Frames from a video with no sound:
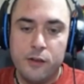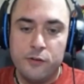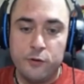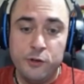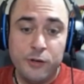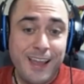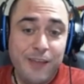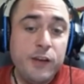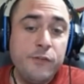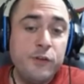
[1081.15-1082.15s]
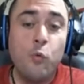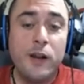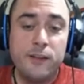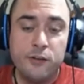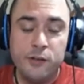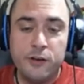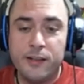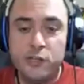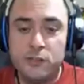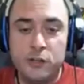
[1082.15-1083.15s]
So you can't, even if you wanted to, you
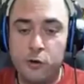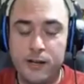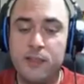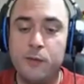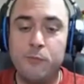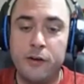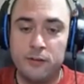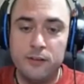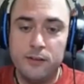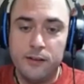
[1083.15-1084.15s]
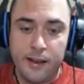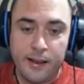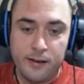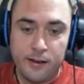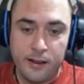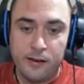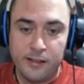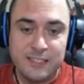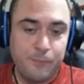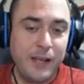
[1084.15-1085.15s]
couldn't just look at the model and
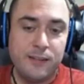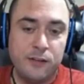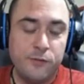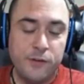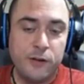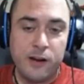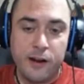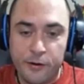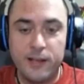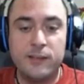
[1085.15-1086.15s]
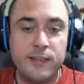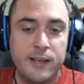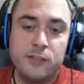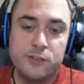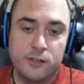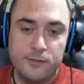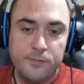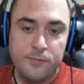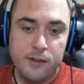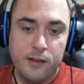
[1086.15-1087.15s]
inspect it to figure out how it got to the answer.
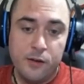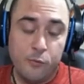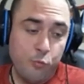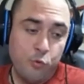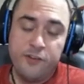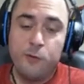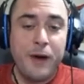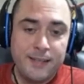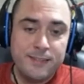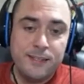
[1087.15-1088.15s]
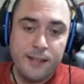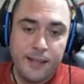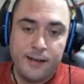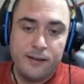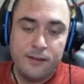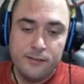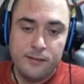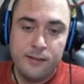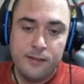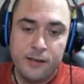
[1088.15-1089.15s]
Was there bias in the data
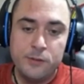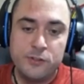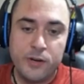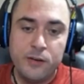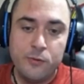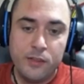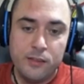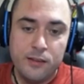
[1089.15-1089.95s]
that it was trained with?